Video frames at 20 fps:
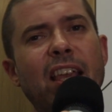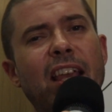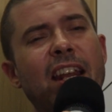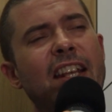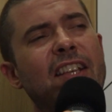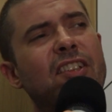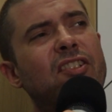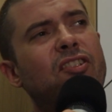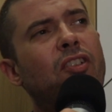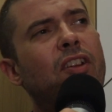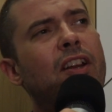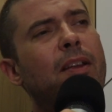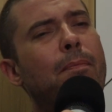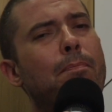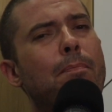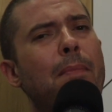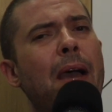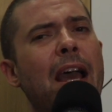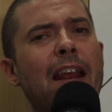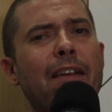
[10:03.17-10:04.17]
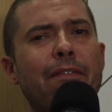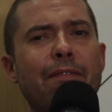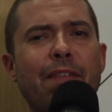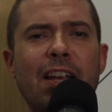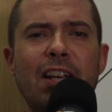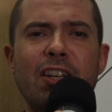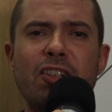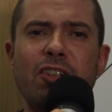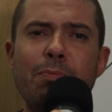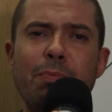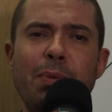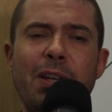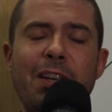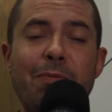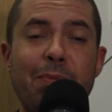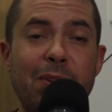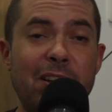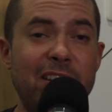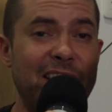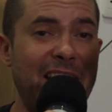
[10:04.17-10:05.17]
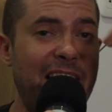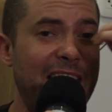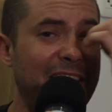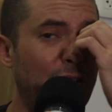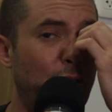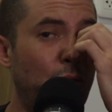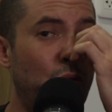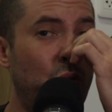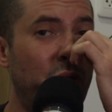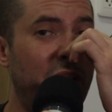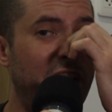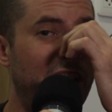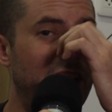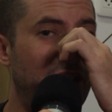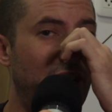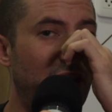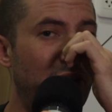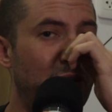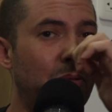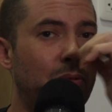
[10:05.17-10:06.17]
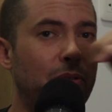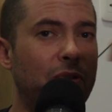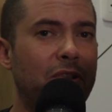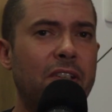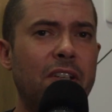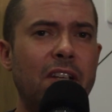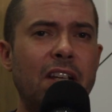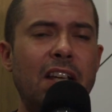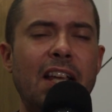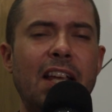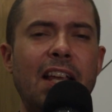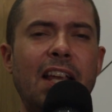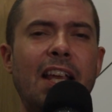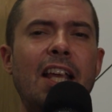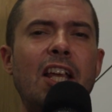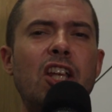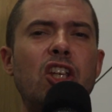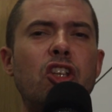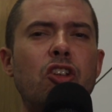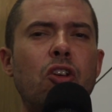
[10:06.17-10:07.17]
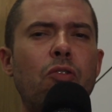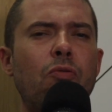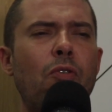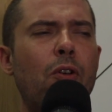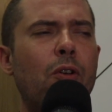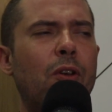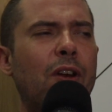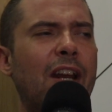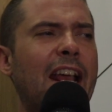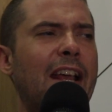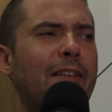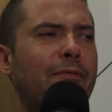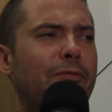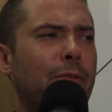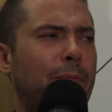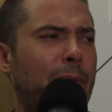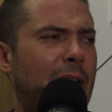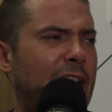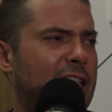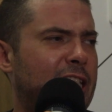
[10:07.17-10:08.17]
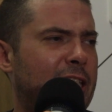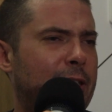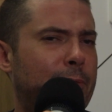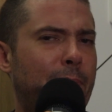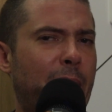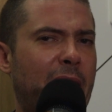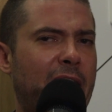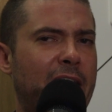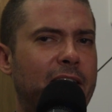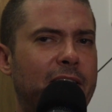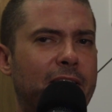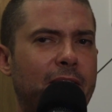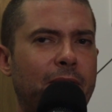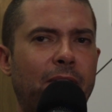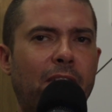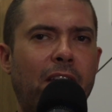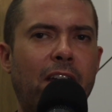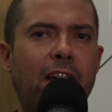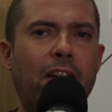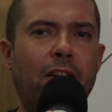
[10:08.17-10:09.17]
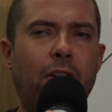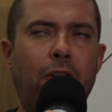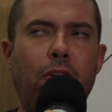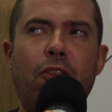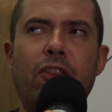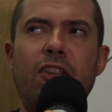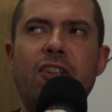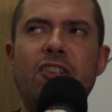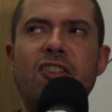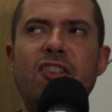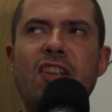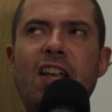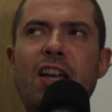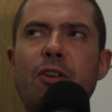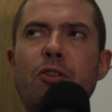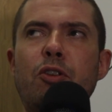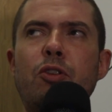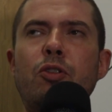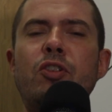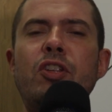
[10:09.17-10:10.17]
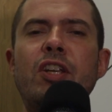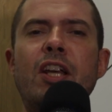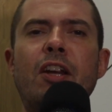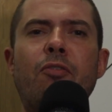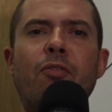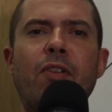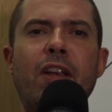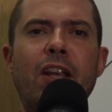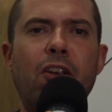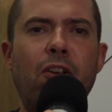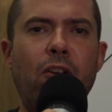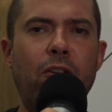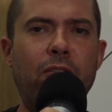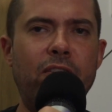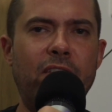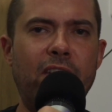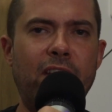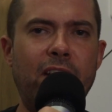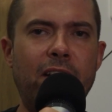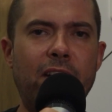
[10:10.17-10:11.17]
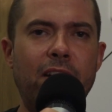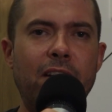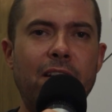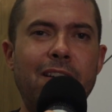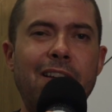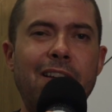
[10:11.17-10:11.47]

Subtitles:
And he's trying to manufacture beef because that's all he knows. Joe Rogan ain't from that space of like, oh, this is how you generate content.